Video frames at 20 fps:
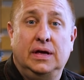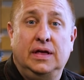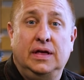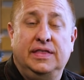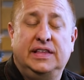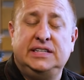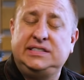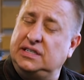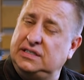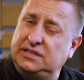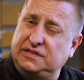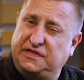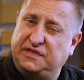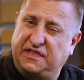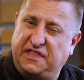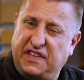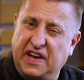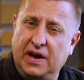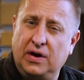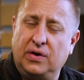This is
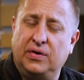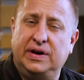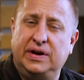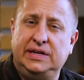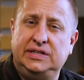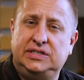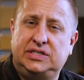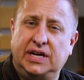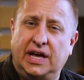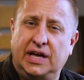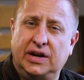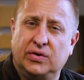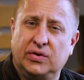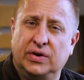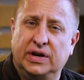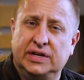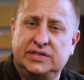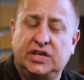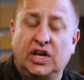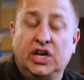very
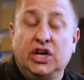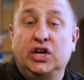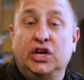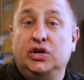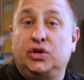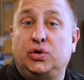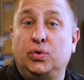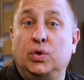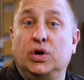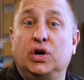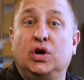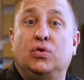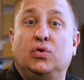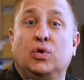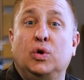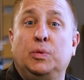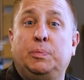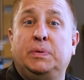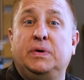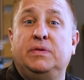generous to a
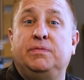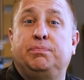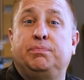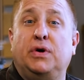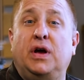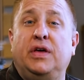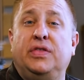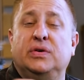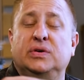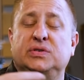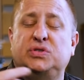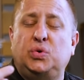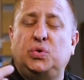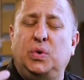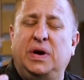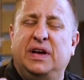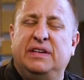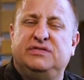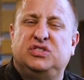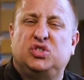group of brothers who
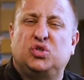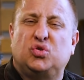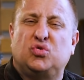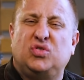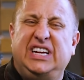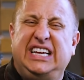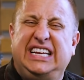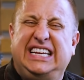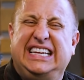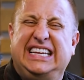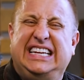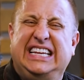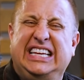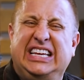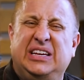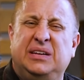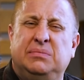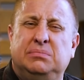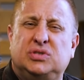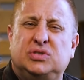have treated
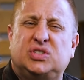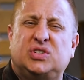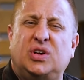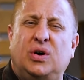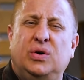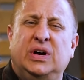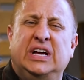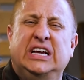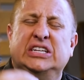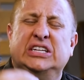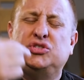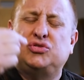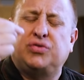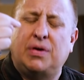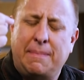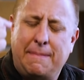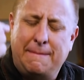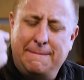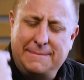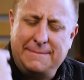him so
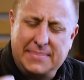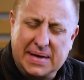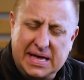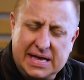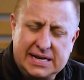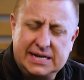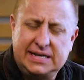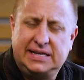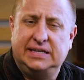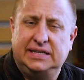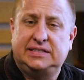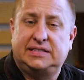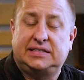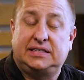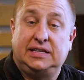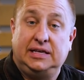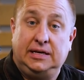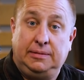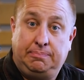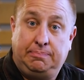
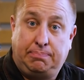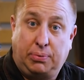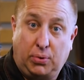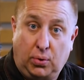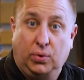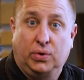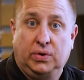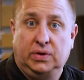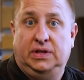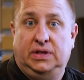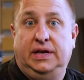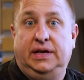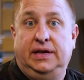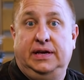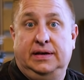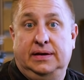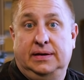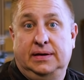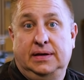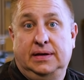tremendously poorly.
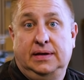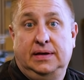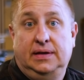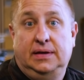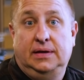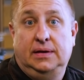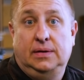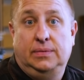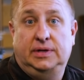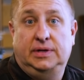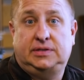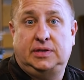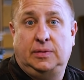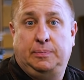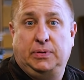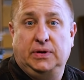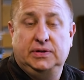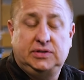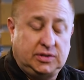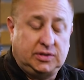What's the
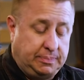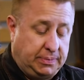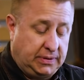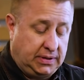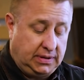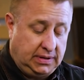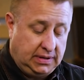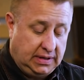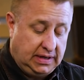principle?